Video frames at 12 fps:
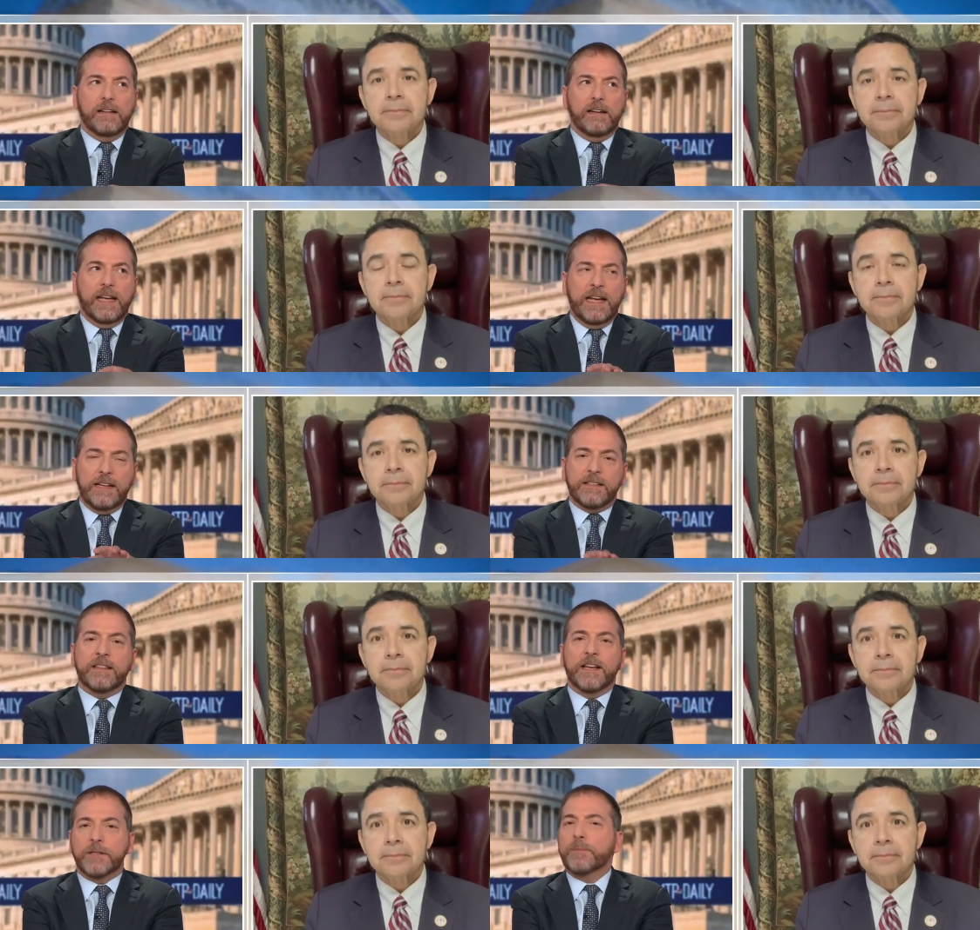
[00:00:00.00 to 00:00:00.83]
Speaker 1: ease
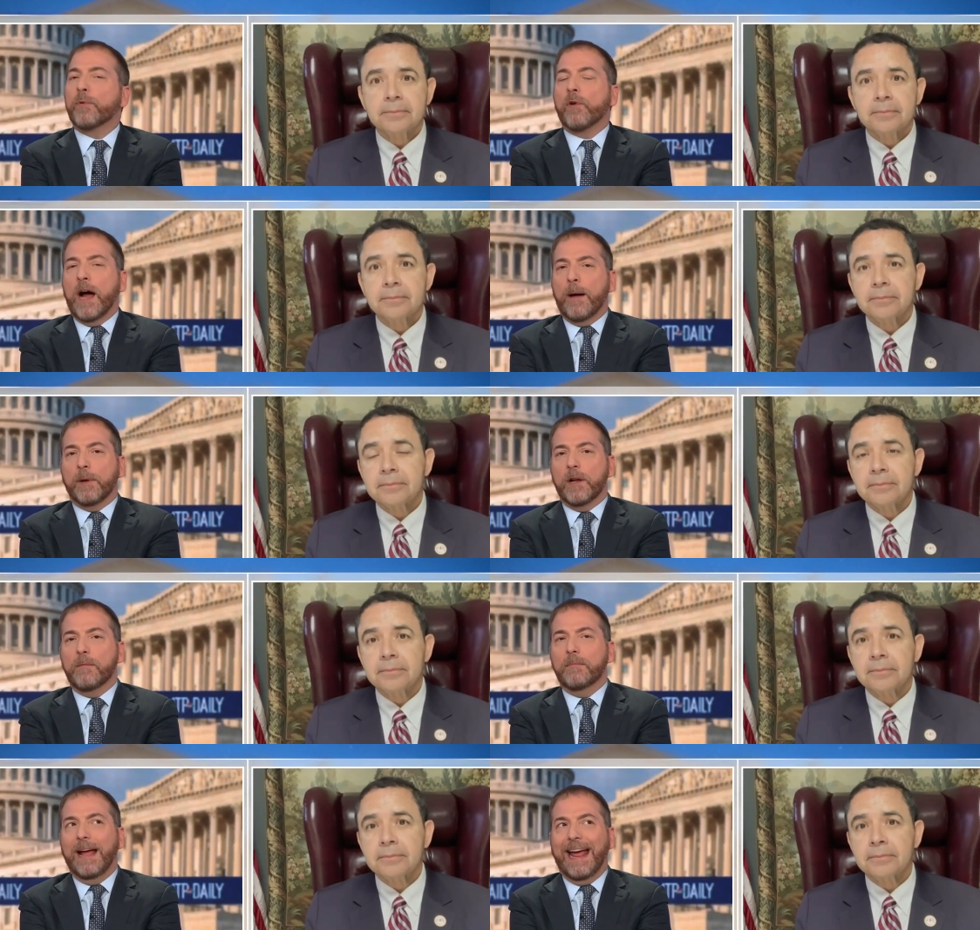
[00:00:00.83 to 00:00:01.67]
this
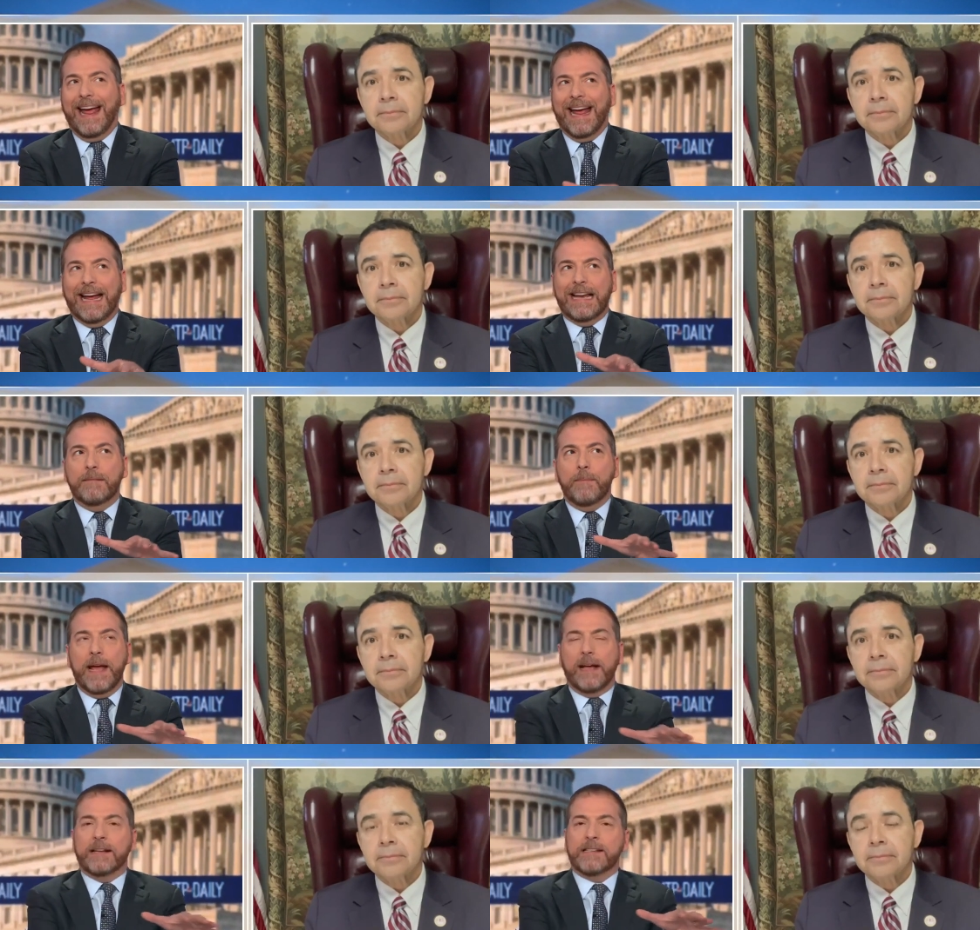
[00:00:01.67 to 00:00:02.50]
problem and
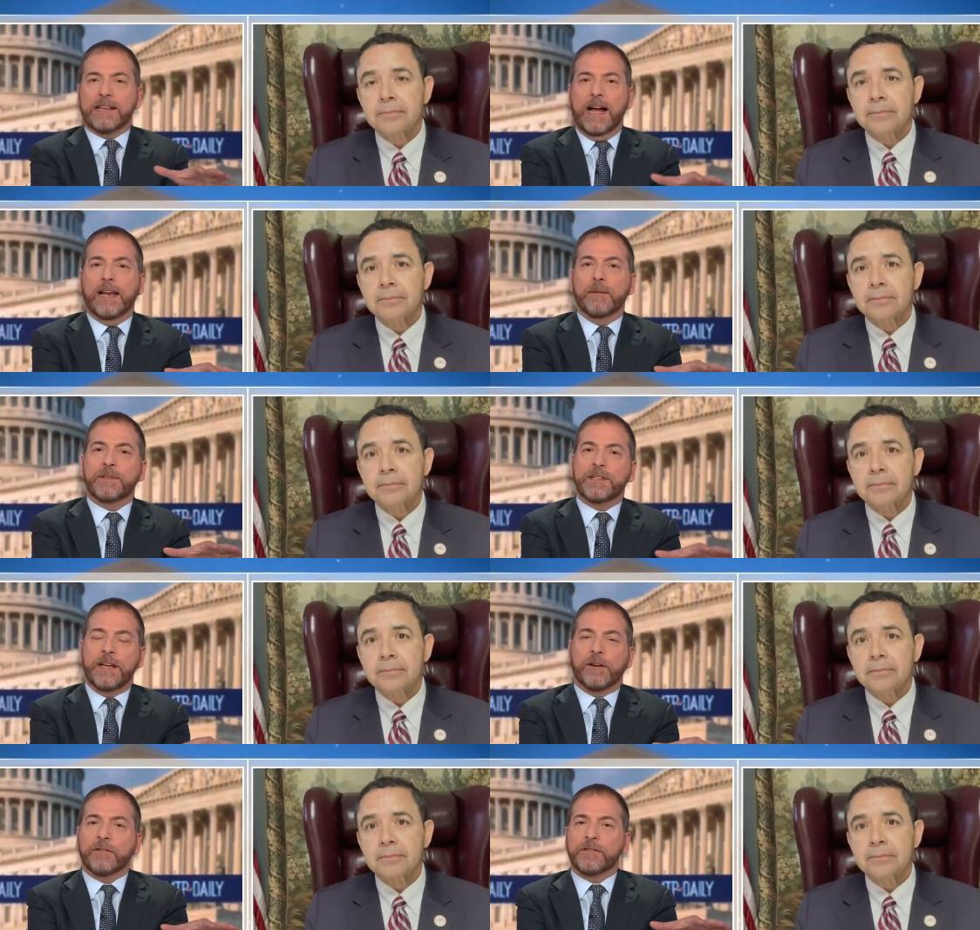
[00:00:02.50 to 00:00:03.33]
make asylum
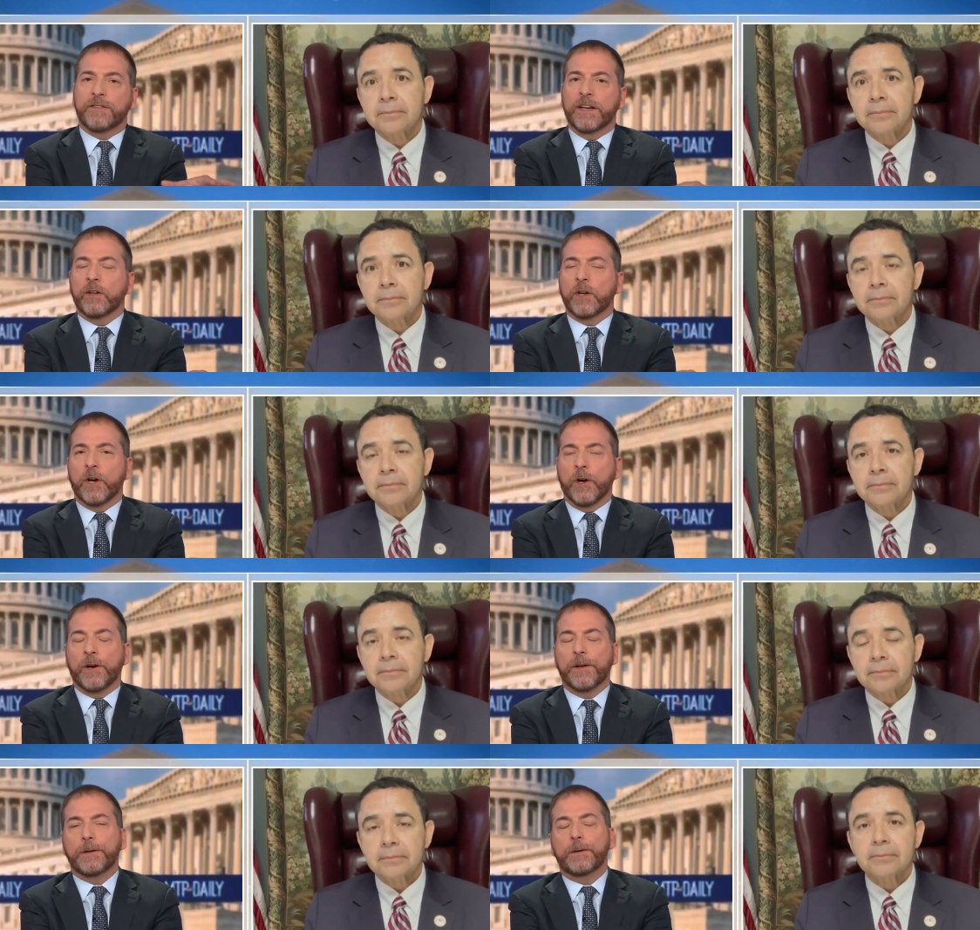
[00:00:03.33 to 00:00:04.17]
seekers feel
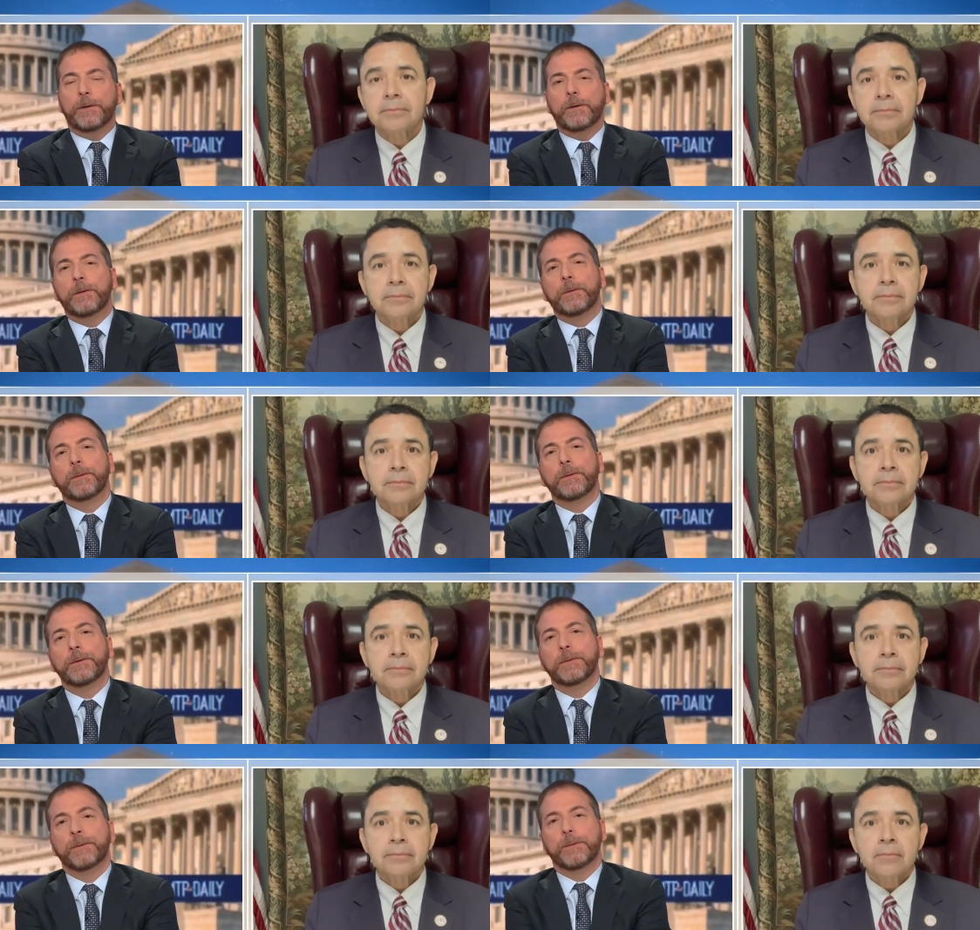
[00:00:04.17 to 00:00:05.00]
heard?
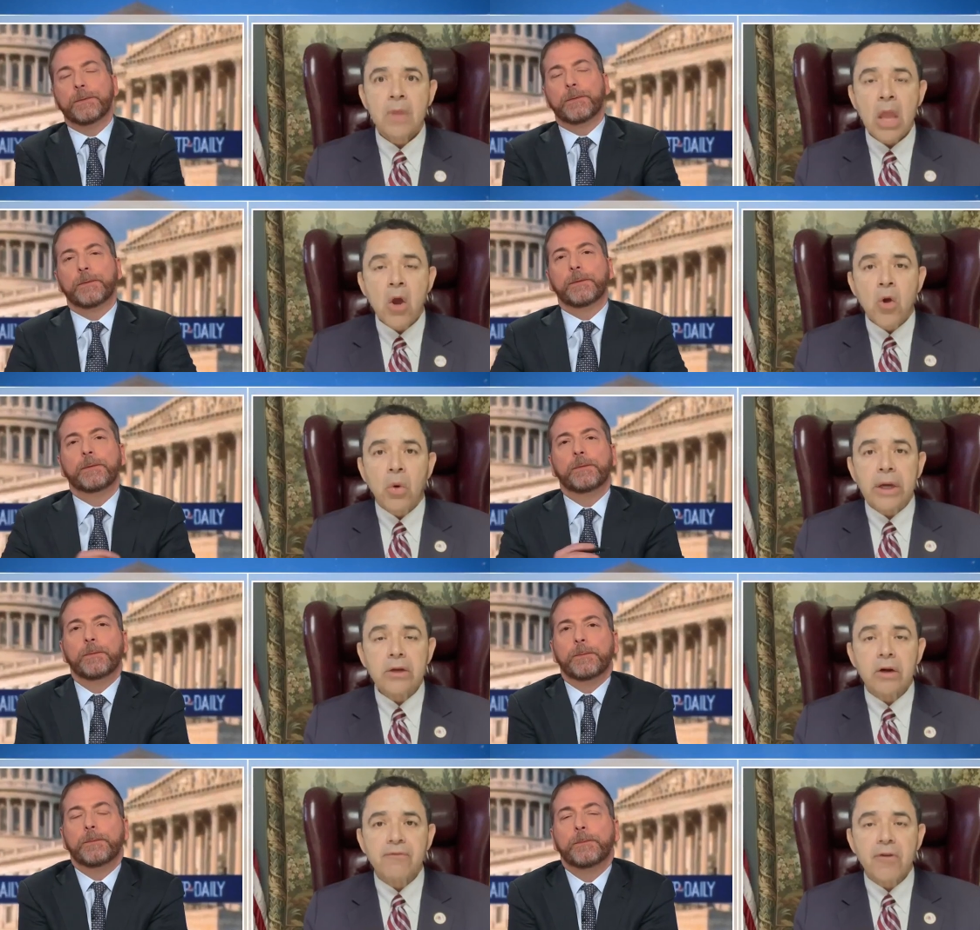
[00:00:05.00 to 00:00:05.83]
Speaker 2: Well,
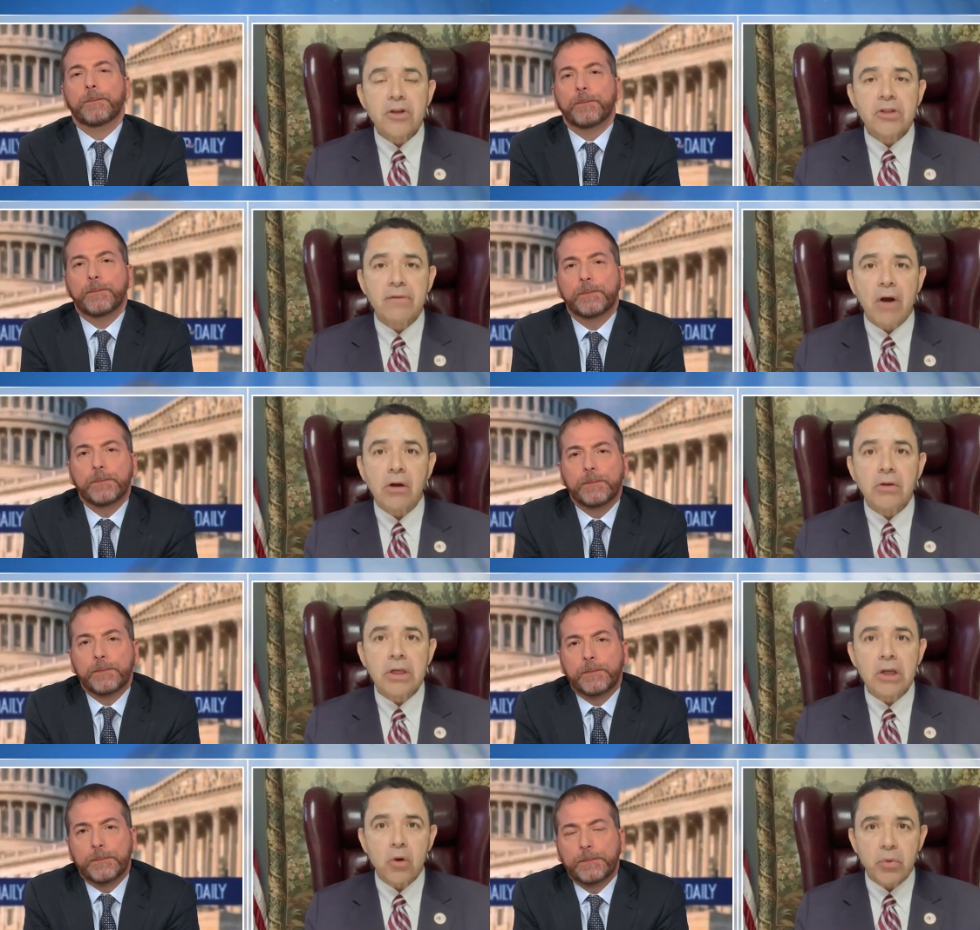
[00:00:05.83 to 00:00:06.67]
you know, first of all,
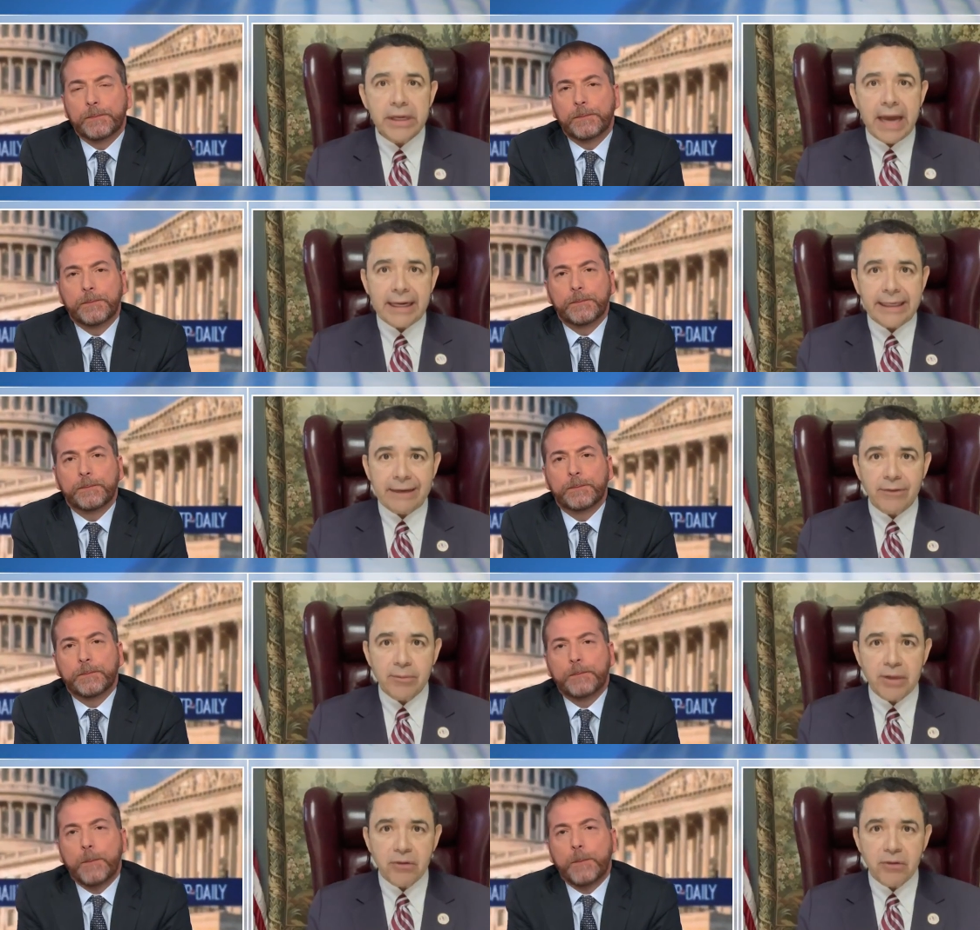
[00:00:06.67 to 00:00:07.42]
you know, we got to give them the